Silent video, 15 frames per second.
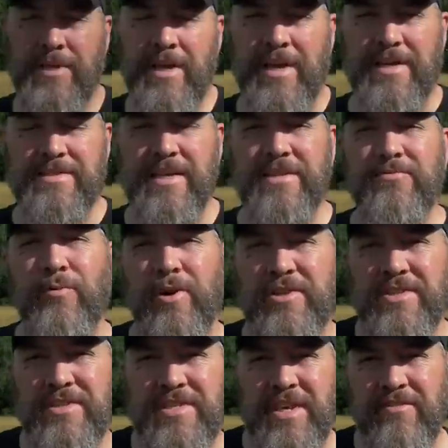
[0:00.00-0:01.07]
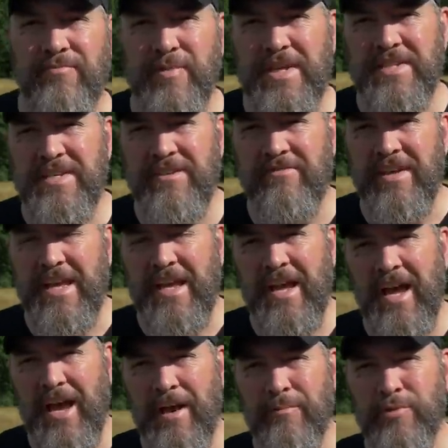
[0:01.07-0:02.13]
Hey guys, thanks for watching T F B T V.
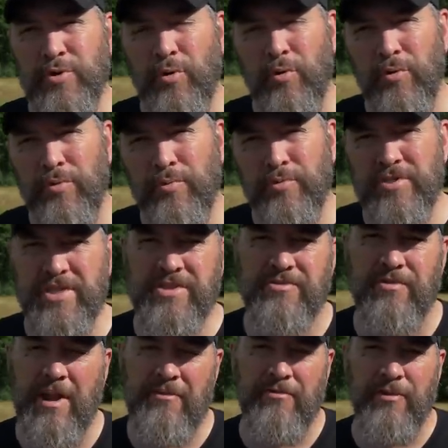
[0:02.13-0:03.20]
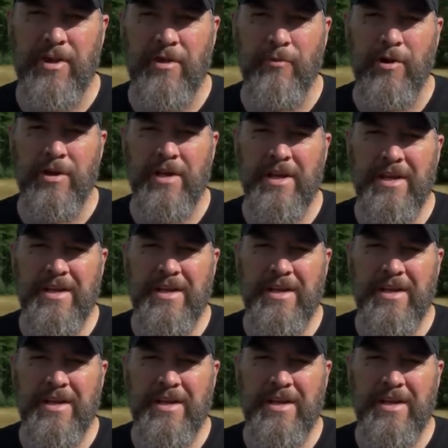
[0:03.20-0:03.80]
I'm Joel with Precision Rifle Network.